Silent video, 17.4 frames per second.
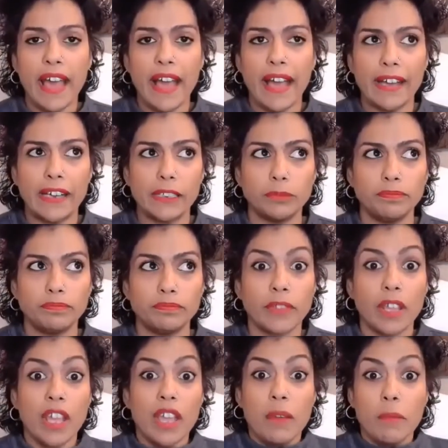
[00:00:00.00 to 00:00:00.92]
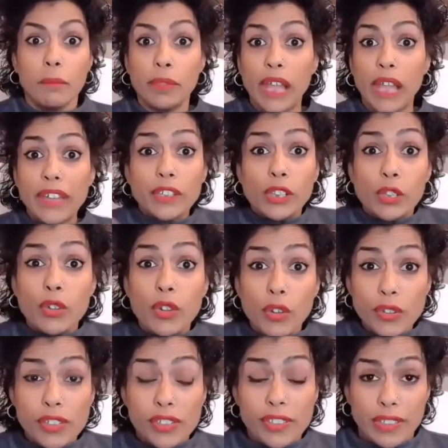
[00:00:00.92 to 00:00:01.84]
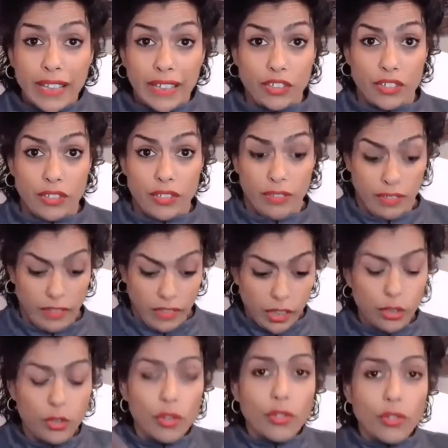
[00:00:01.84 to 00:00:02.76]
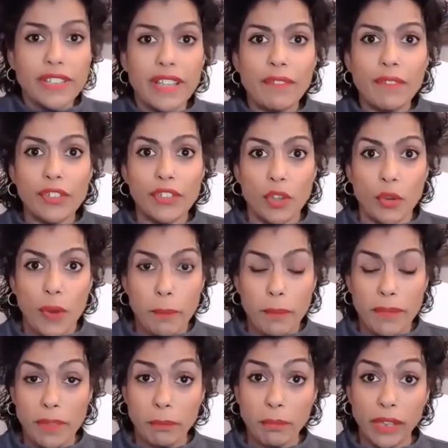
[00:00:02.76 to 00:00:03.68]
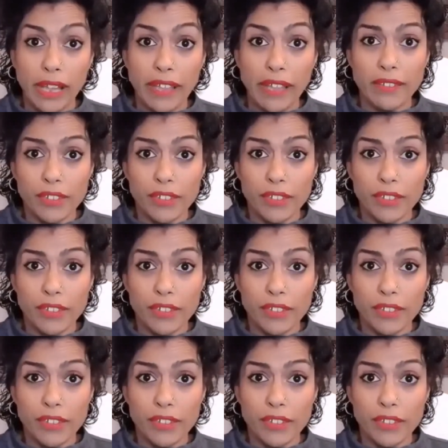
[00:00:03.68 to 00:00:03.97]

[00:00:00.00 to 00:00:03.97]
Blood glucose, glucose levels go up in the blood.